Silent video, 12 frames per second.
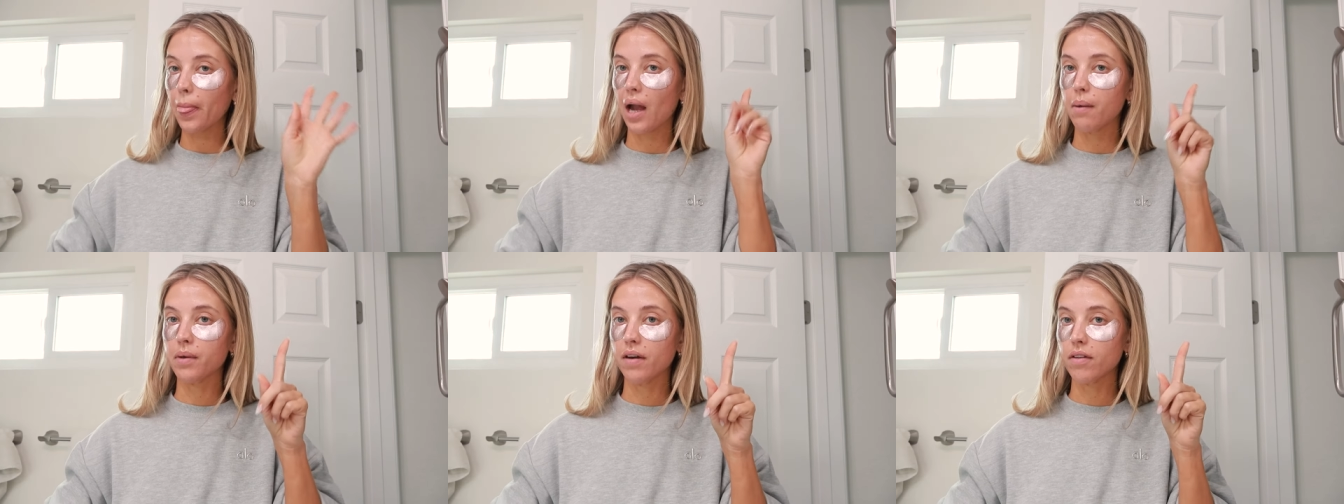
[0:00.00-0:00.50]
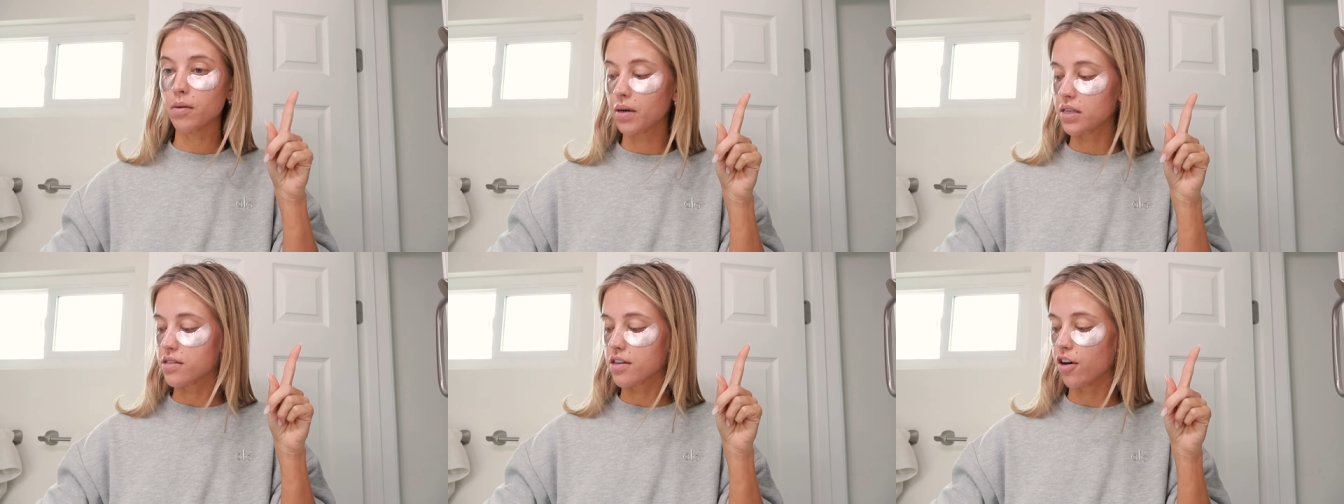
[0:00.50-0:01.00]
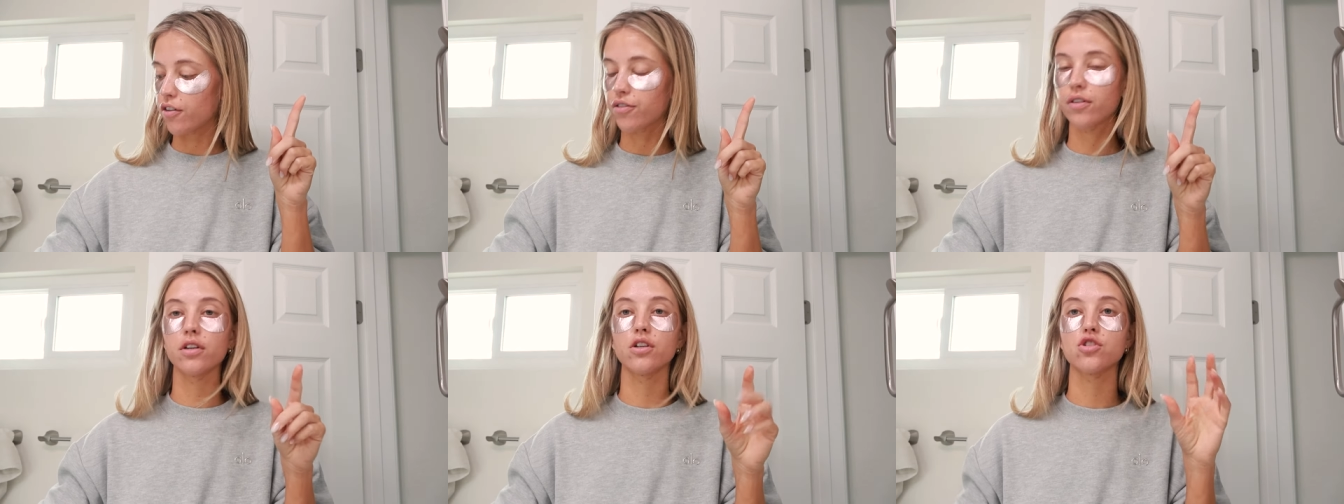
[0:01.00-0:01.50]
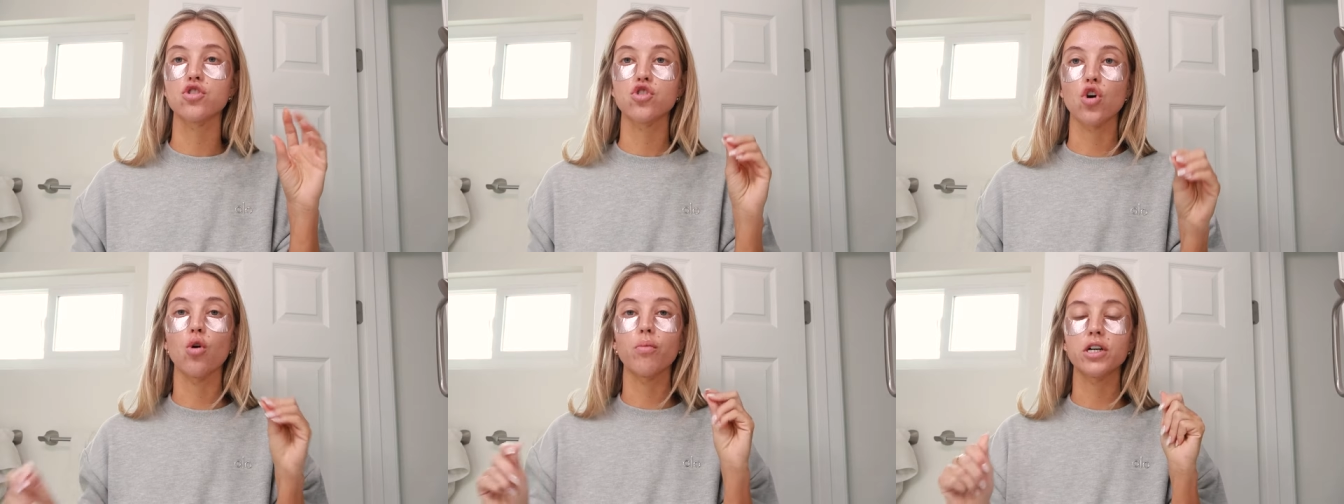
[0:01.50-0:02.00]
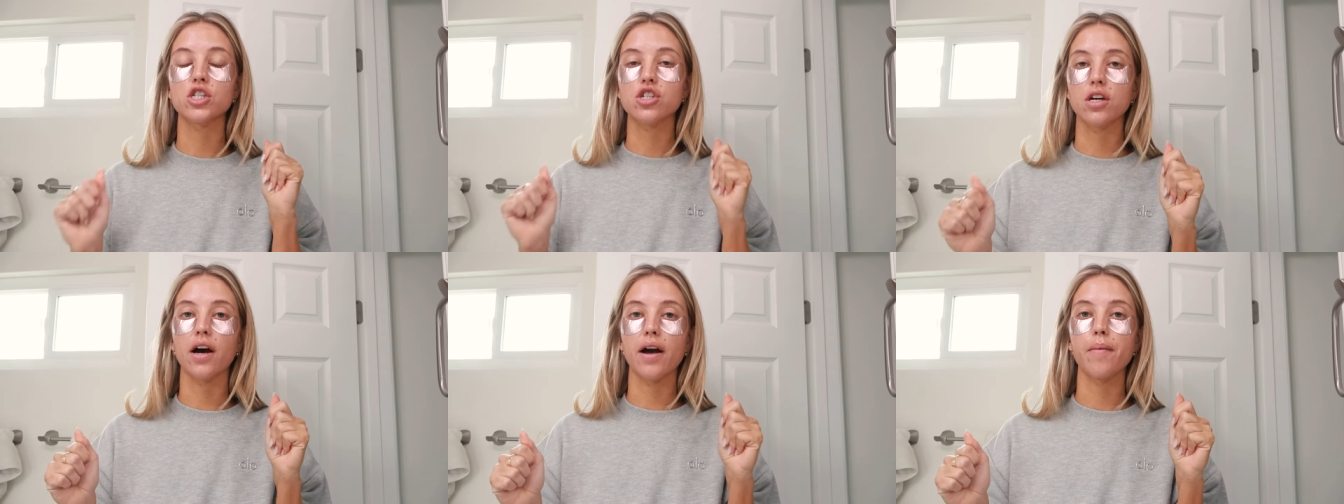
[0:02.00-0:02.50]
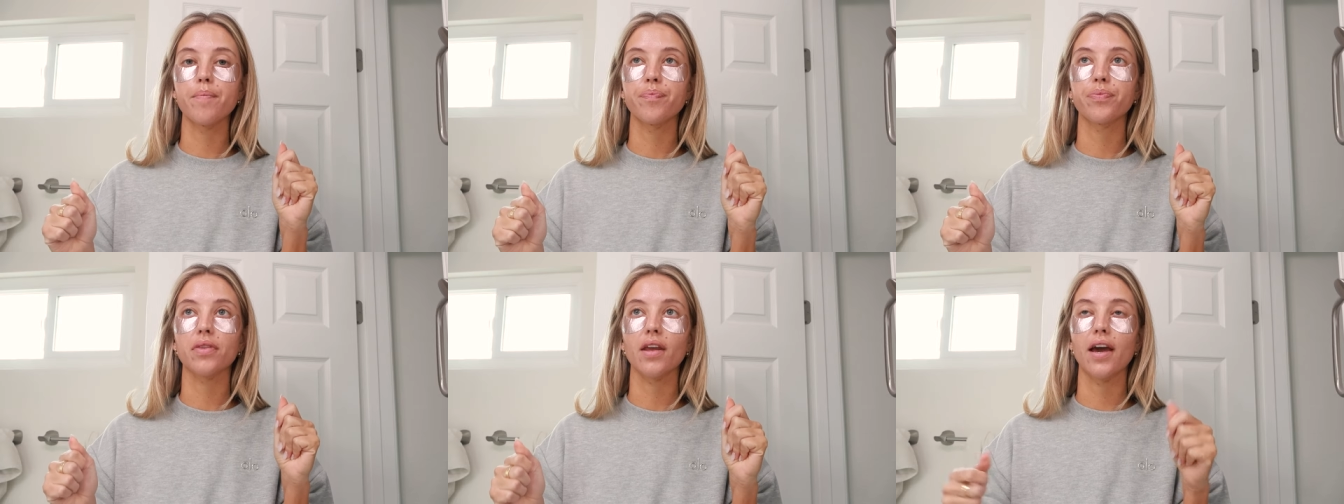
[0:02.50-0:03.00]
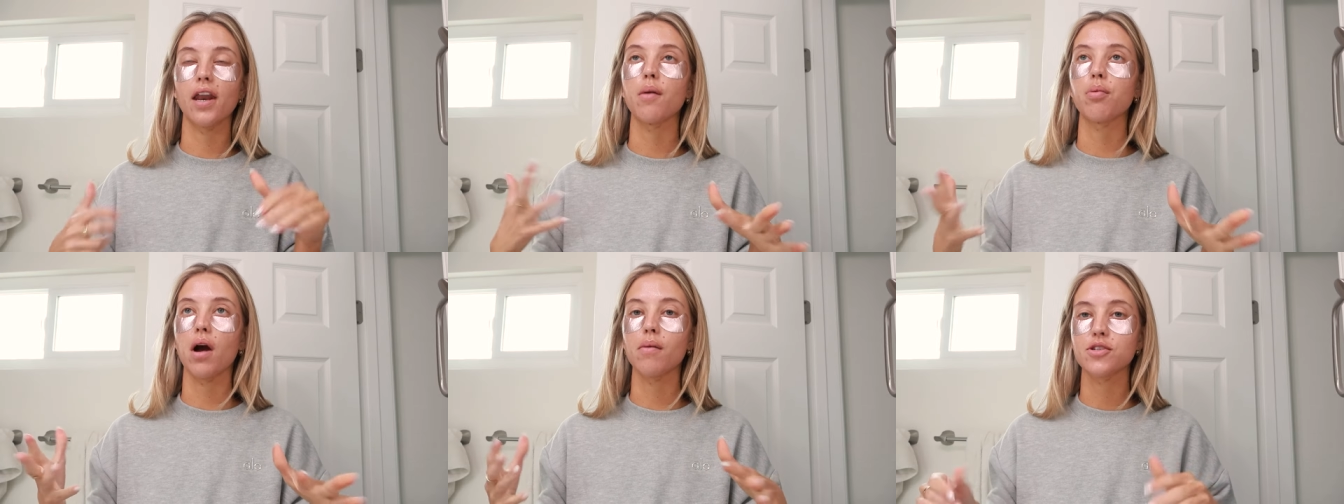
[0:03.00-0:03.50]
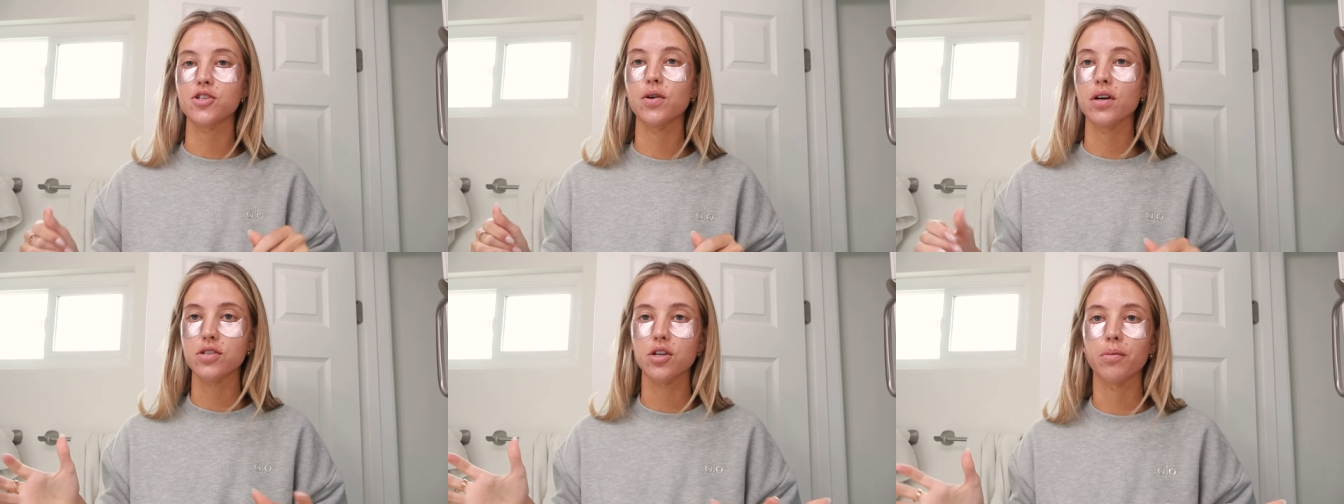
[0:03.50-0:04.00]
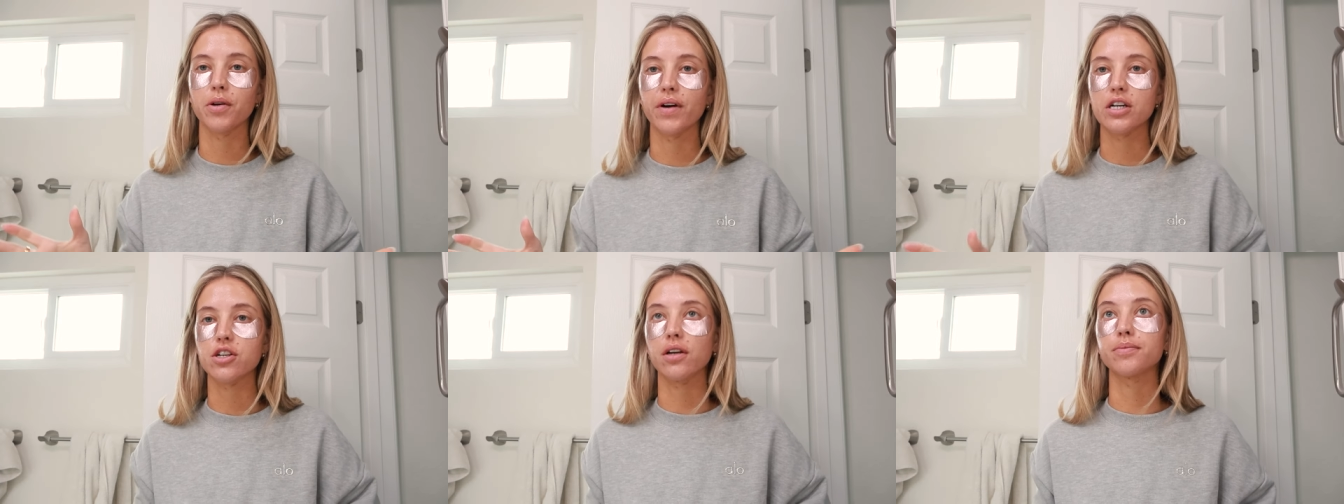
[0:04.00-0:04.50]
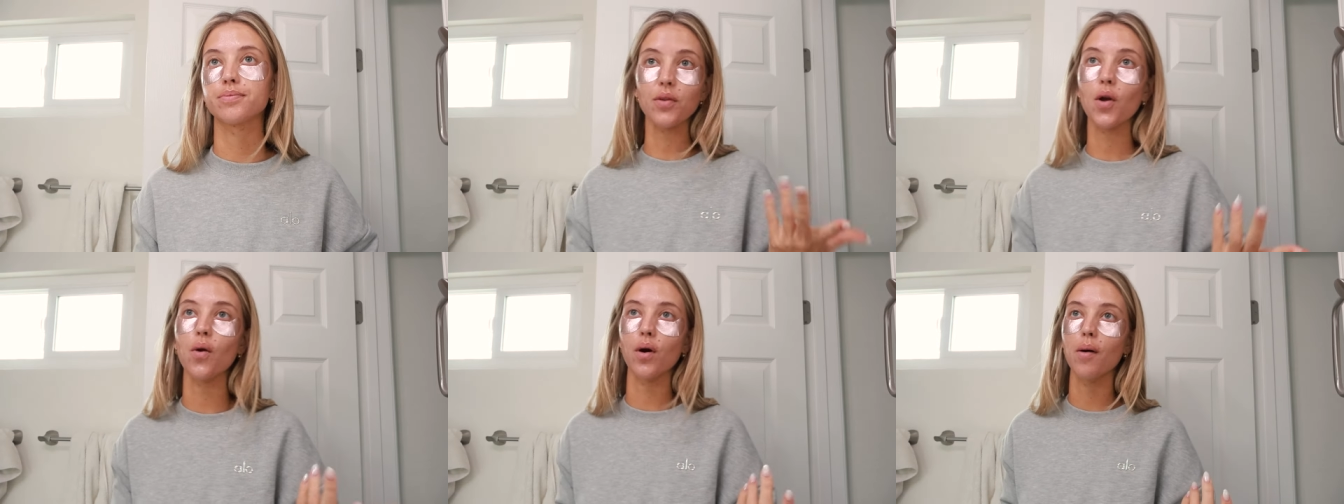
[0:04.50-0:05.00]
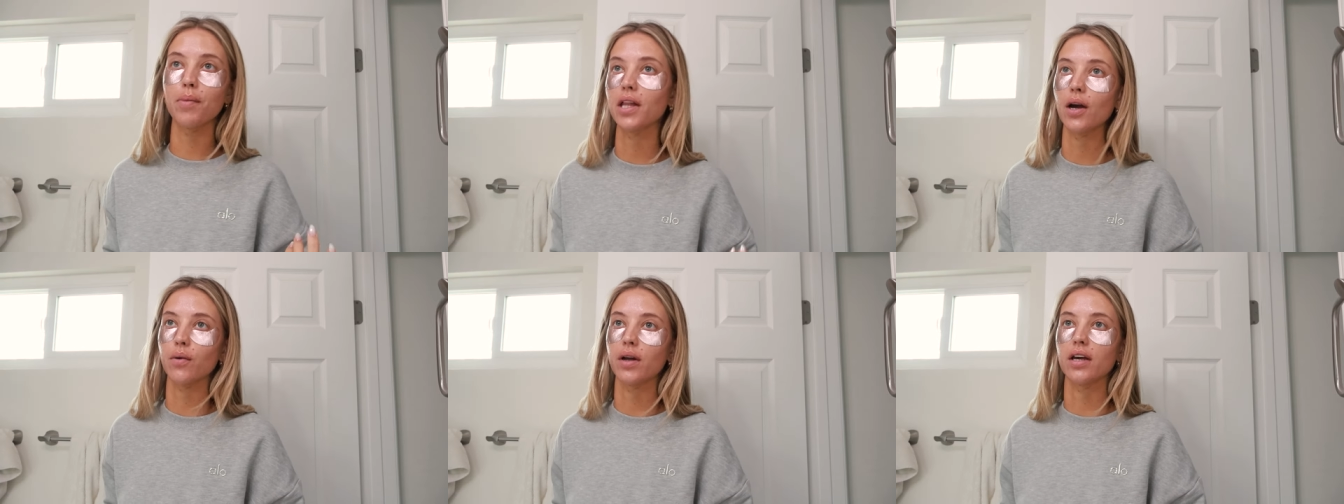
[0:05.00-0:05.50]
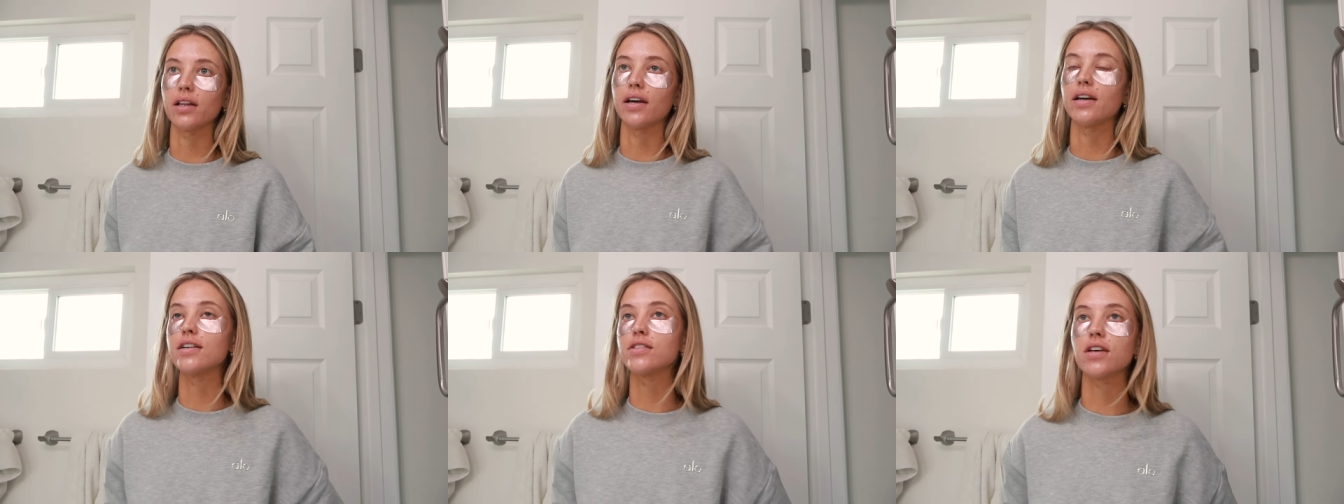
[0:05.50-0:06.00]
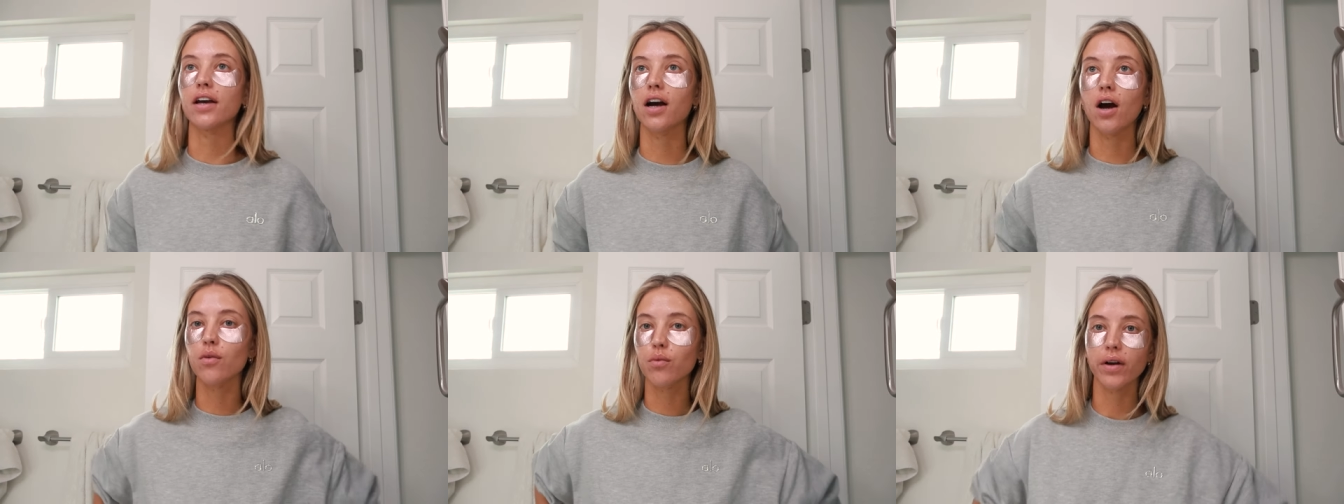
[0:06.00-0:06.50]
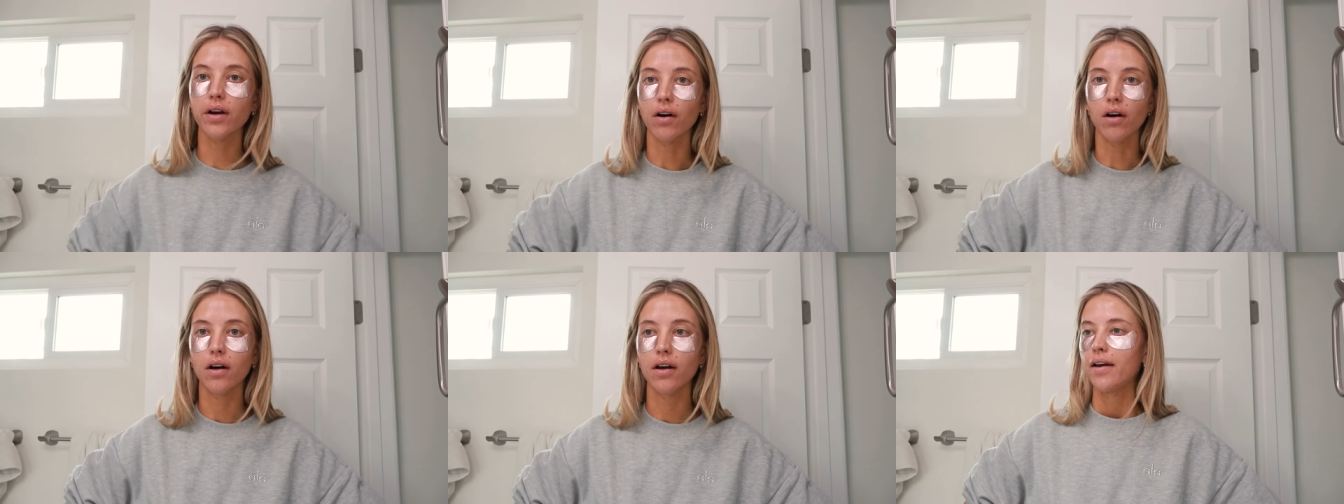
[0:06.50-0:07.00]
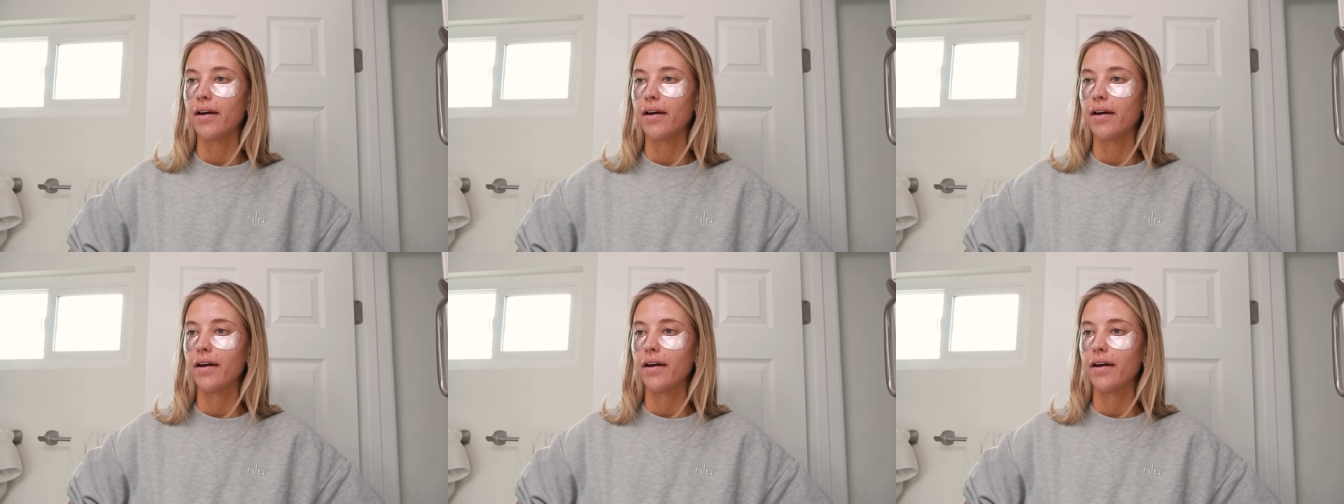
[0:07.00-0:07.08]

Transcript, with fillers: I'm giving myself so much time and I promise you I'll still be rushing or I'll be like running late. It's like unreal.